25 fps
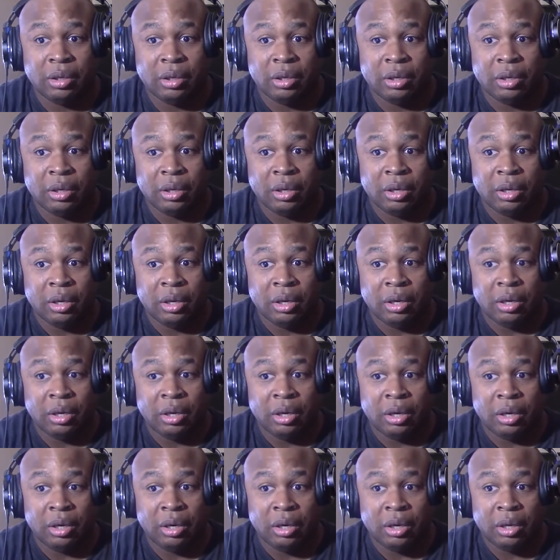I had
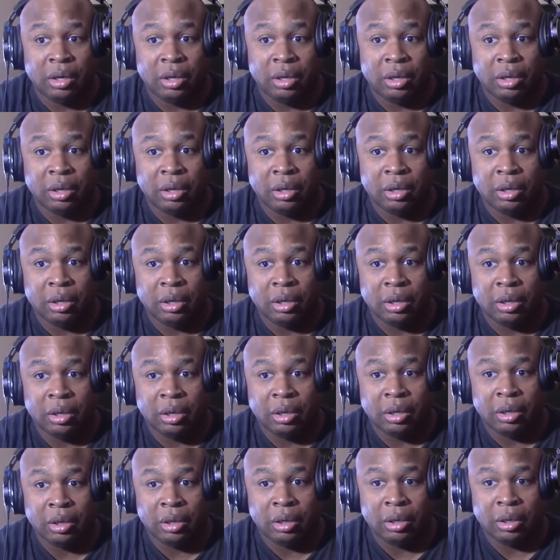fun scaring you
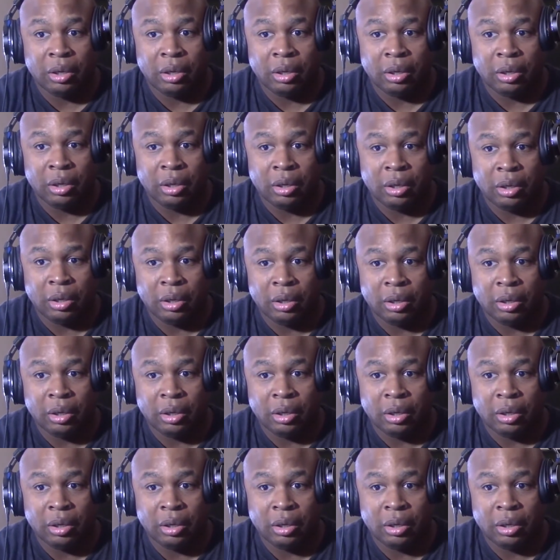tonight, Brandon.